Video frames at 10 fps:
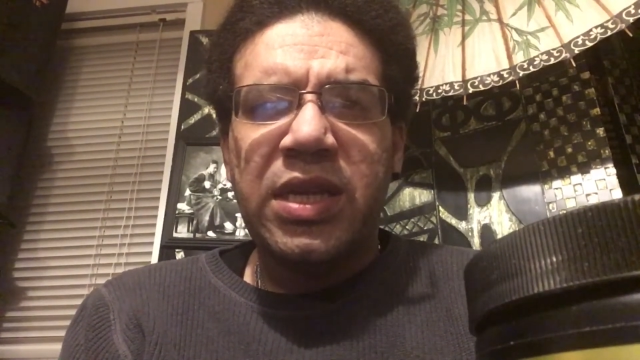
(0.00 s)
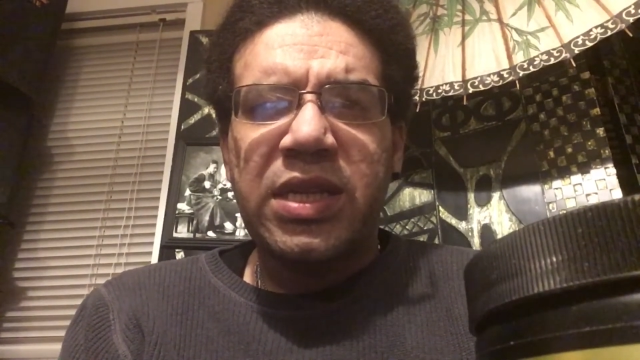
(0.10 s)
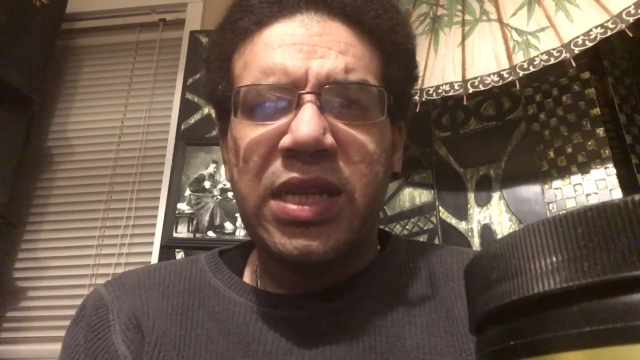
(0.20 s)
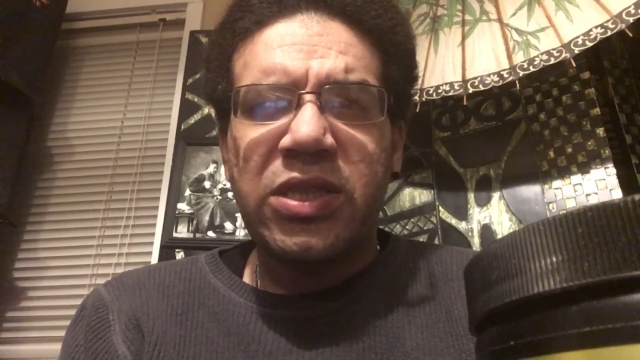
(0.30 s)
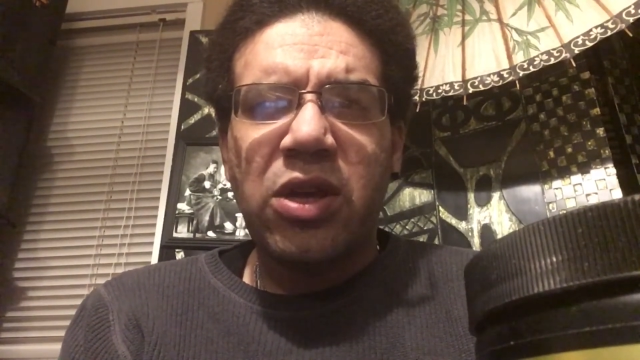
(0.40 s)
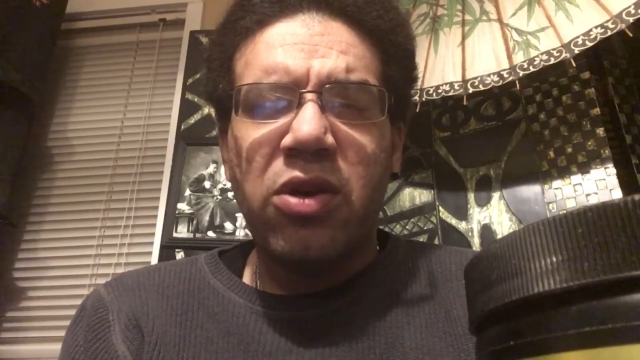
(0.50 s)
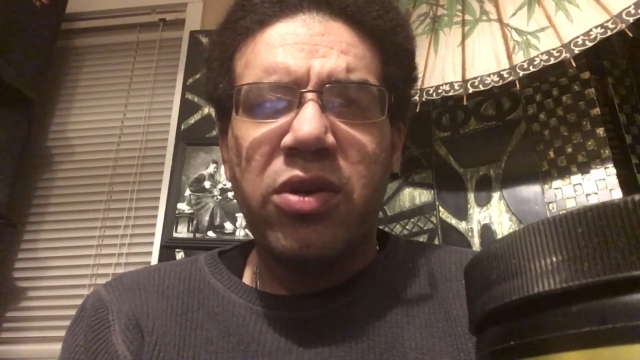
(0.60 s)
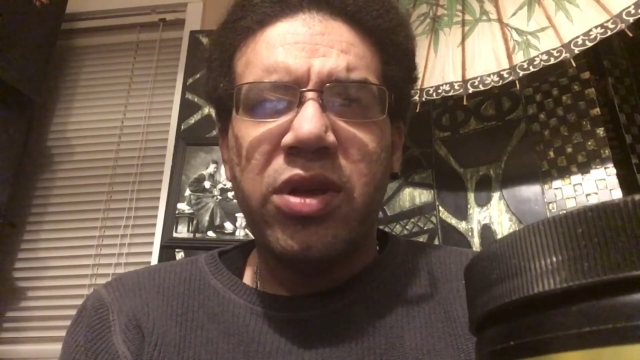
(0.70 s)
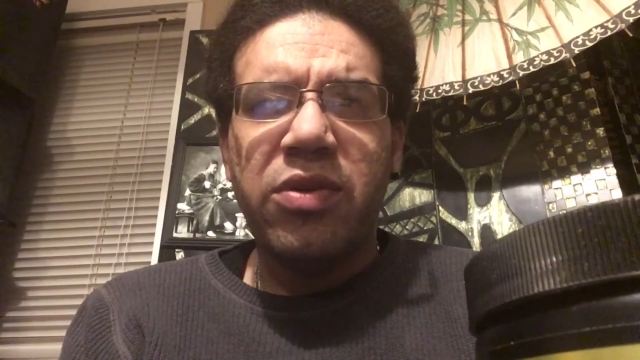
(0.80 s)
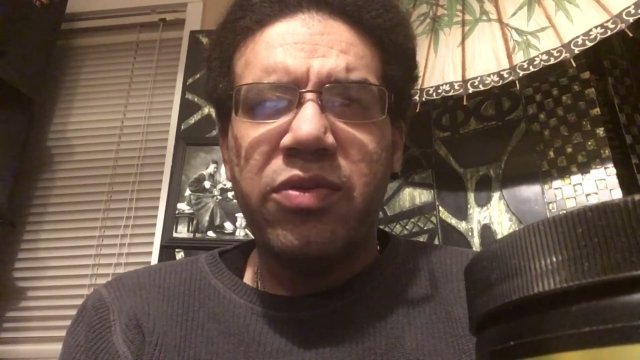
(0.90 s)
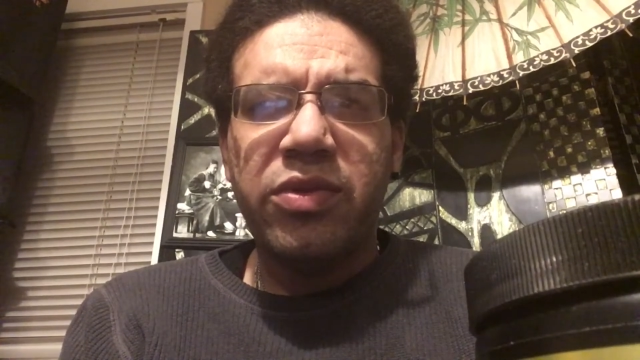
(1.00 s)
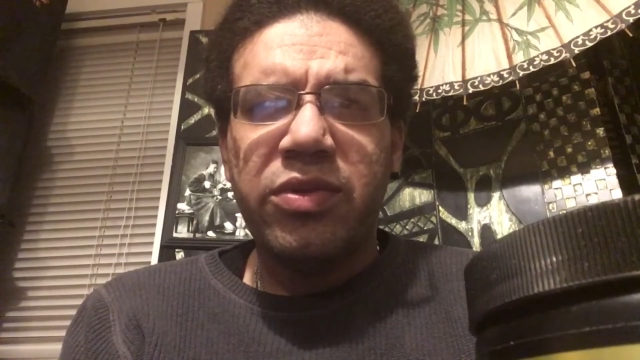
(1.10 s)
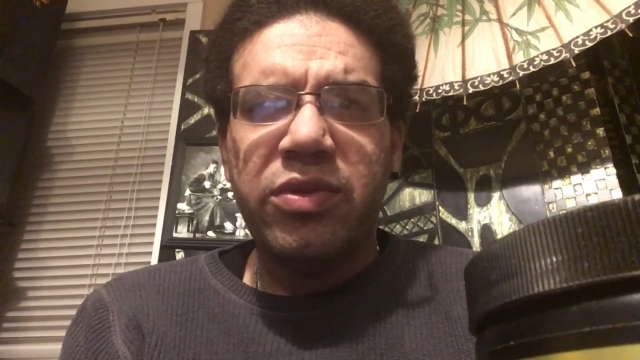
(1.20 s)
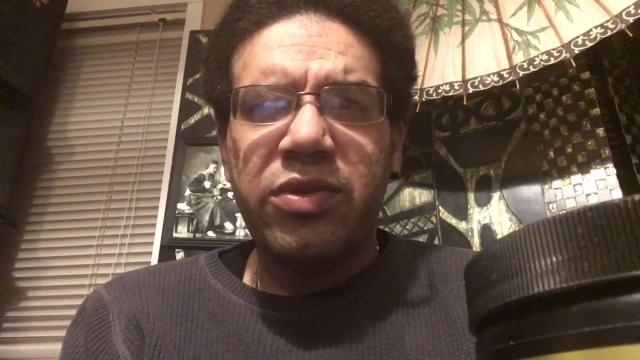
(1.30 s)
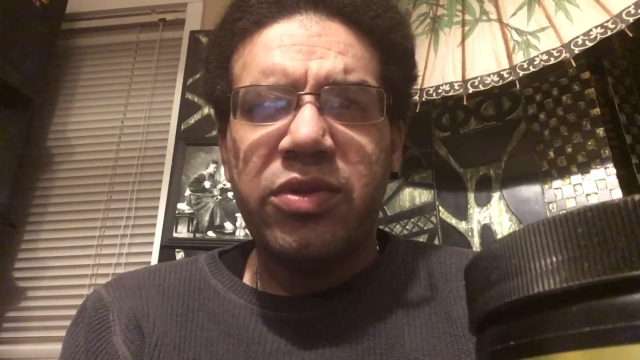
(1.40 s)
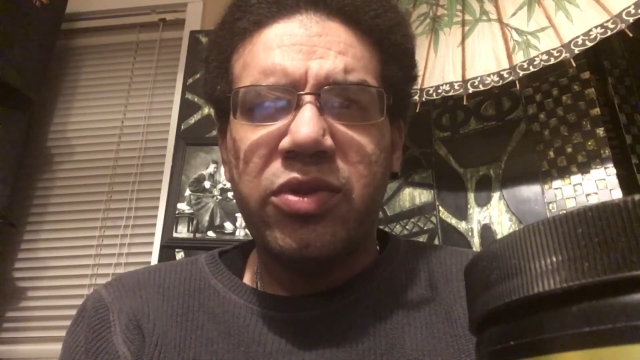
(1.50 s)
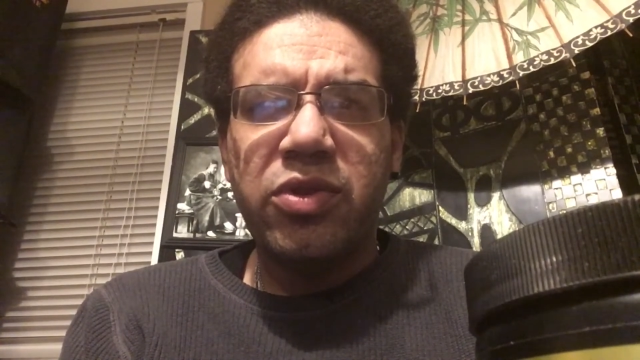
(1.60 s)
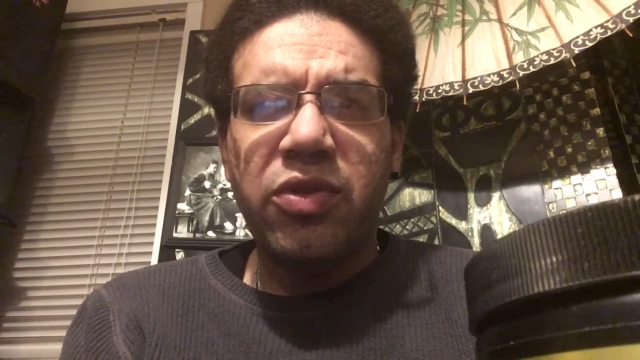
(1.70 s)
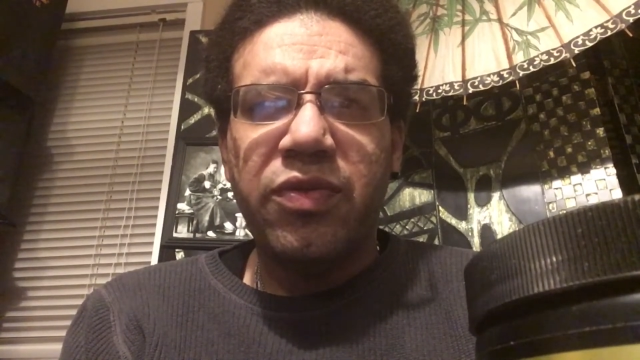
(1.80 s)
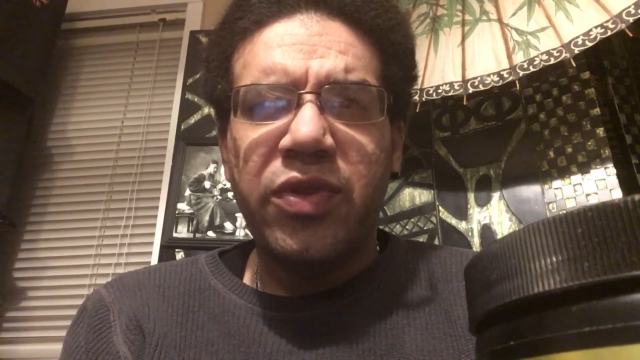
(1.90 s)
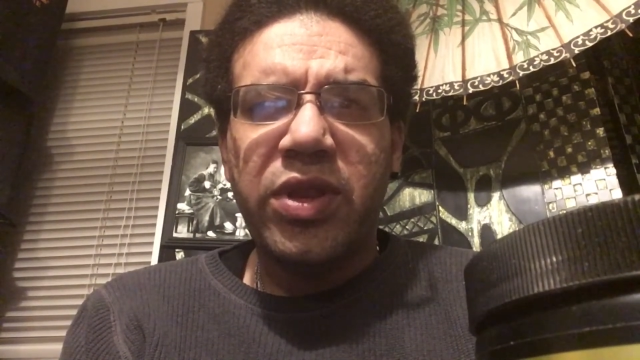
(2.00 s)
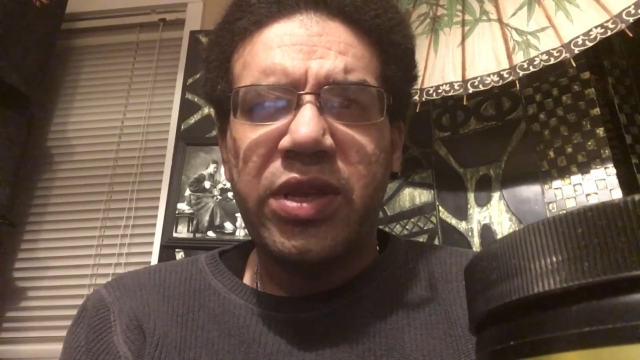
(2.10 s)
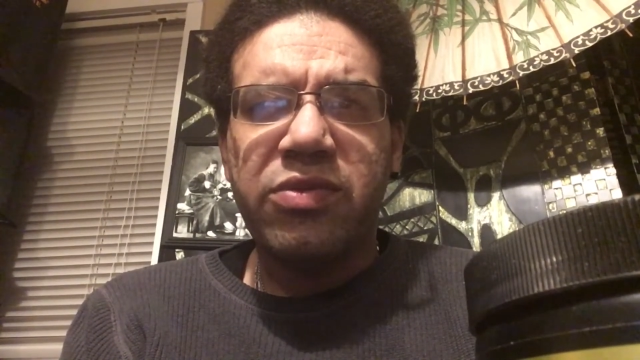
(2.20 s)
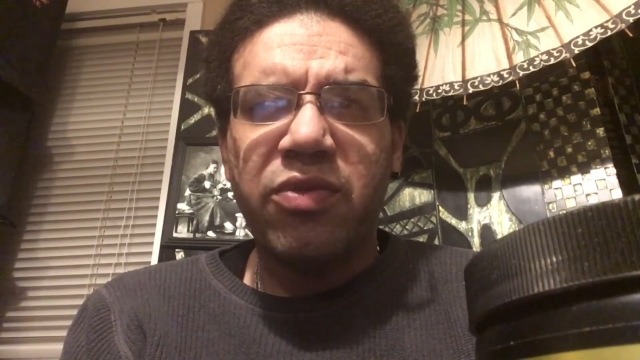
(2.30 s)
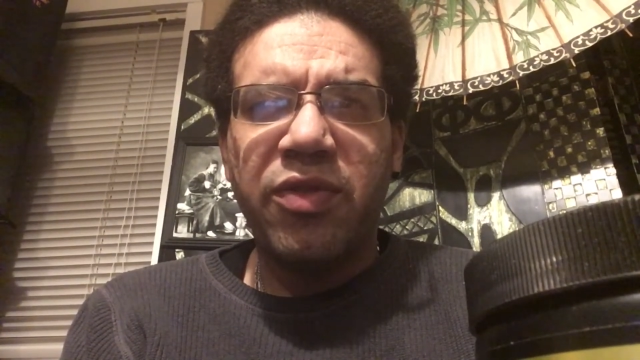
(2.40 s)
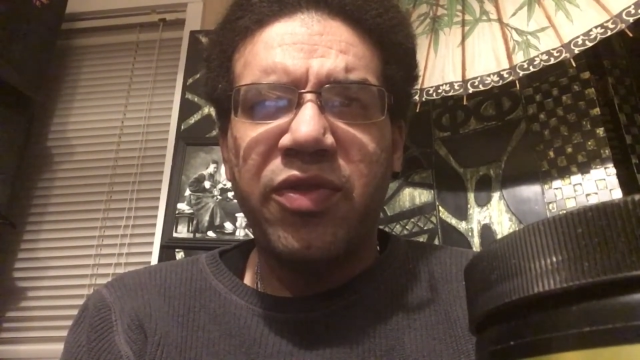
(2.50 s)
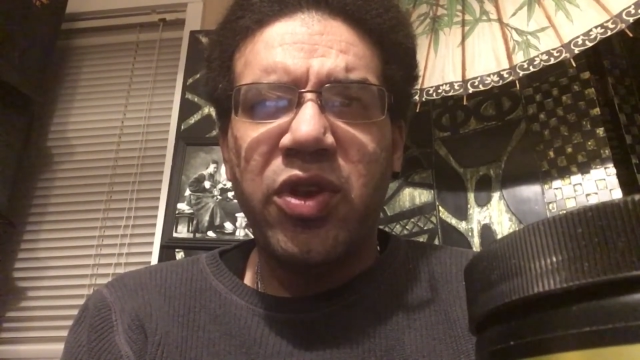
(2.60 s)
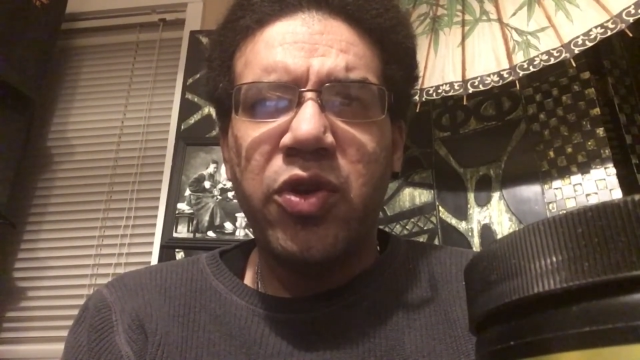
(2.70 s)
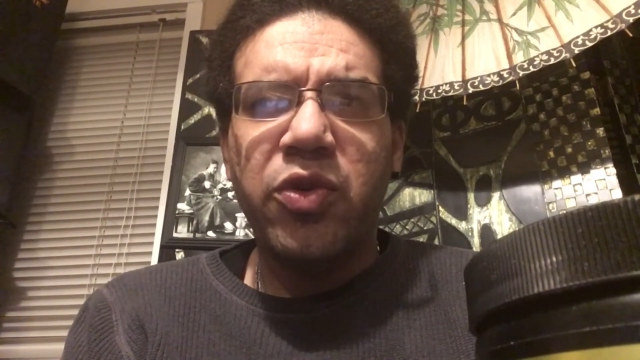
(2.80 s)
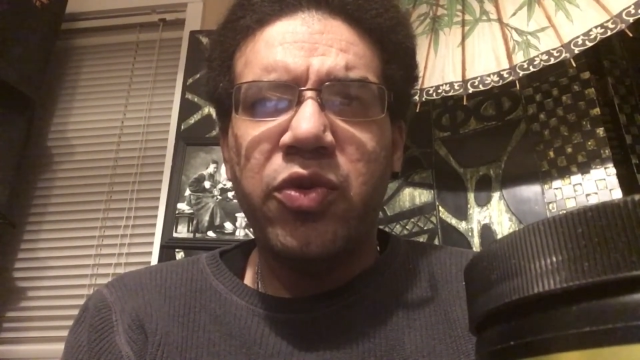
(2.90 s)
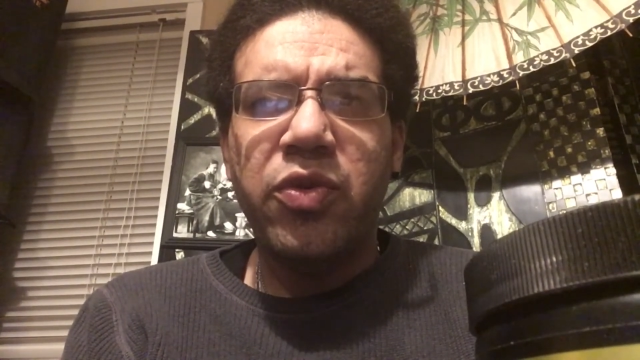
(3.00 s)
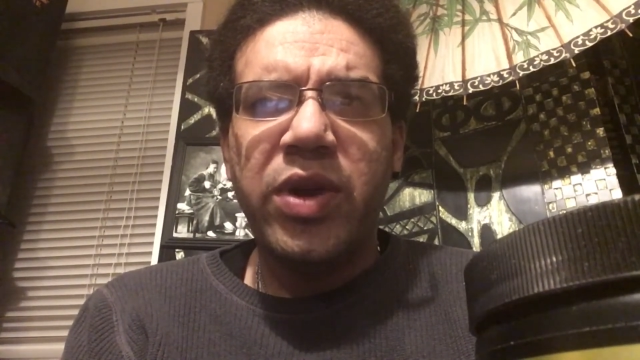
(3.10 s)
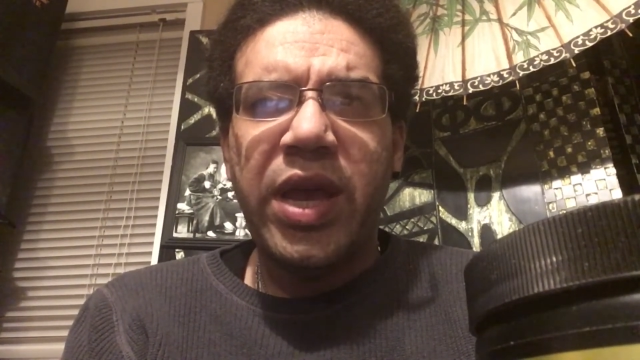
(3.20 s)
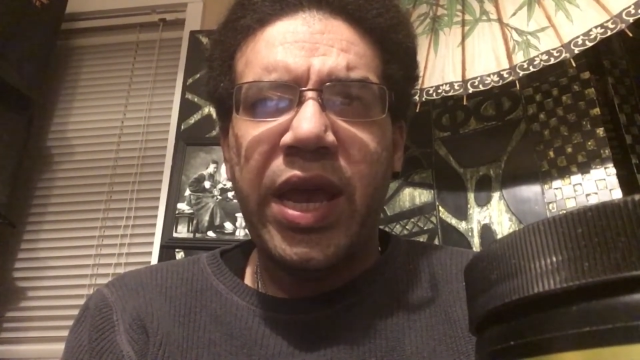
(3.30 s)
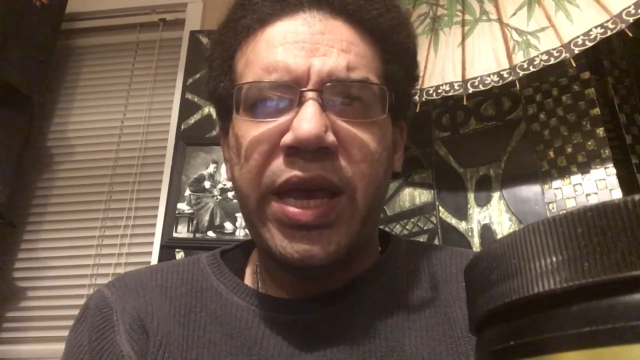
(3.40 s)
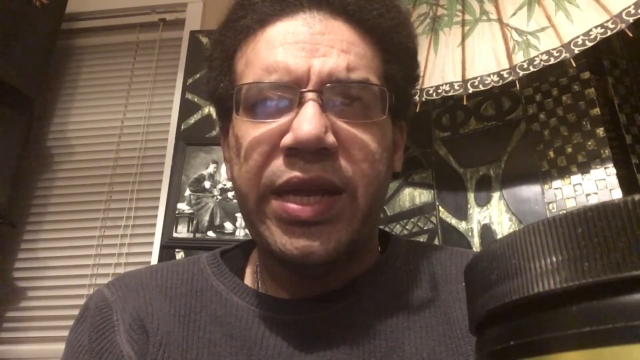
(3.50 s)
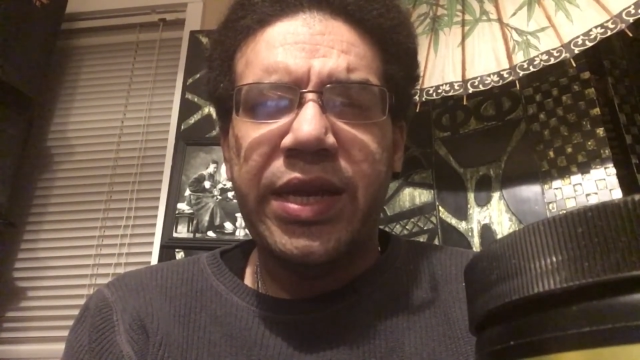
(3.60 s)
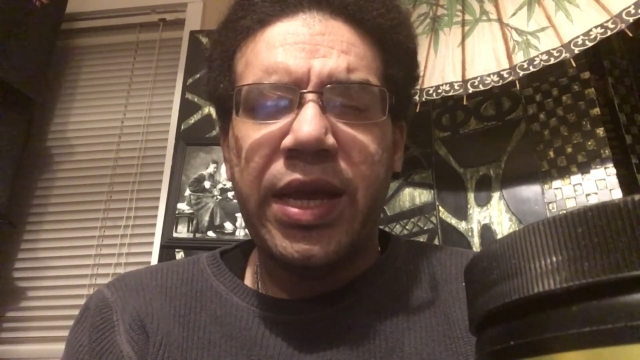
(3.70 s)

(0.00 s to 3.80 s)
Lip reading: that's all I will do for this review. And